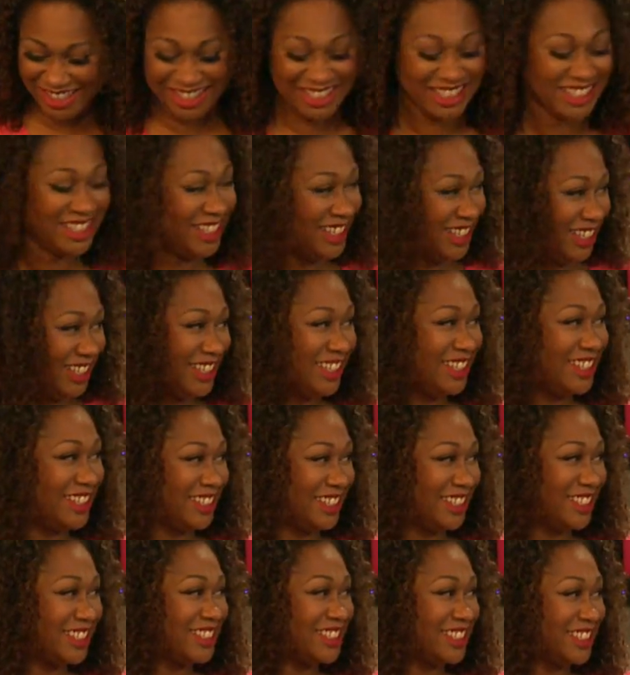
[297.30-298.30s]

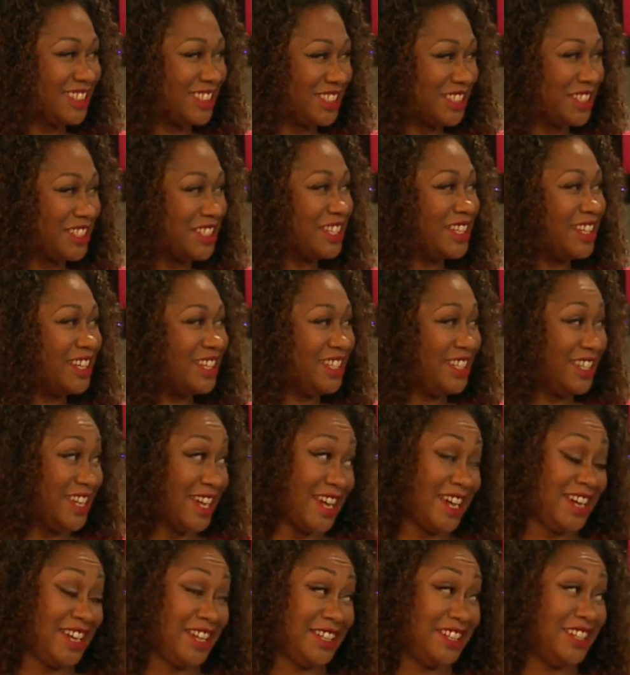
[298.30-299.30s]

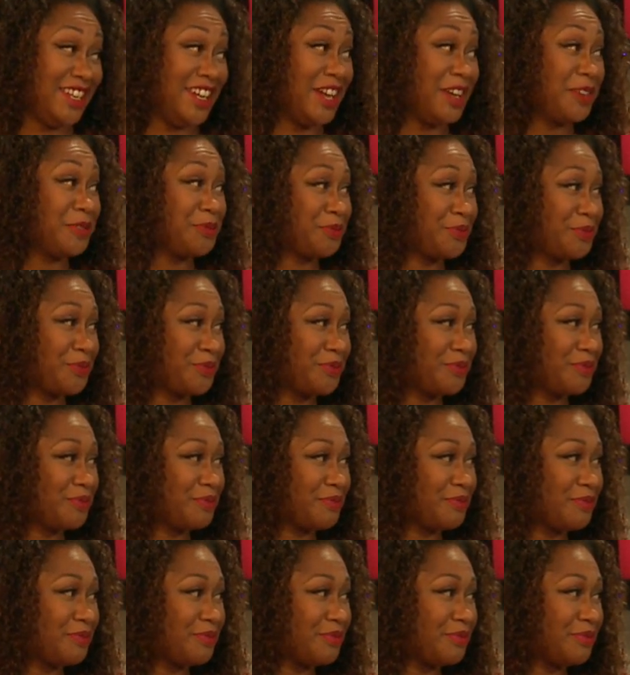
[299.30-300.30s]

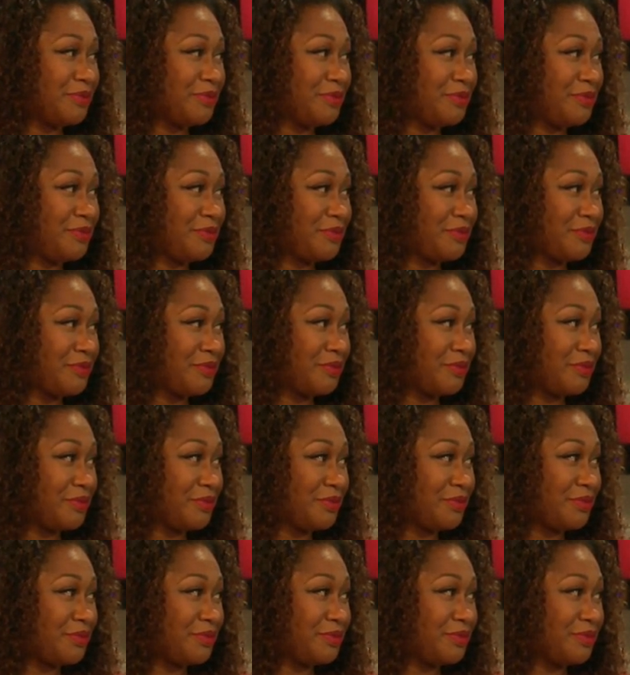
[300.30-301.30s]

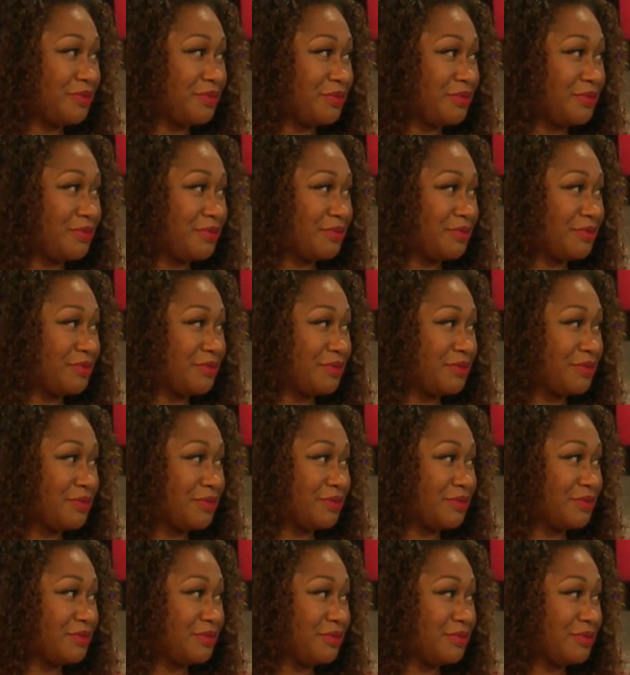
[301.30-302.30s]

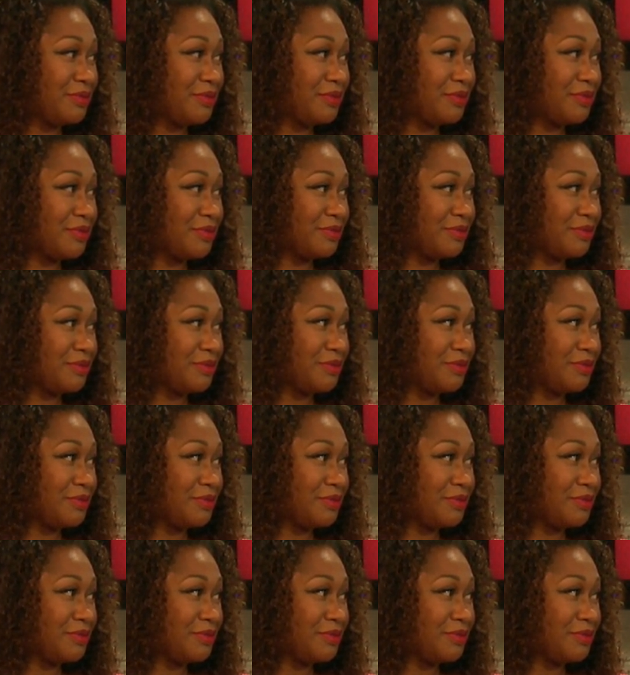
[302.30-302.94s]
This person isn't speaking.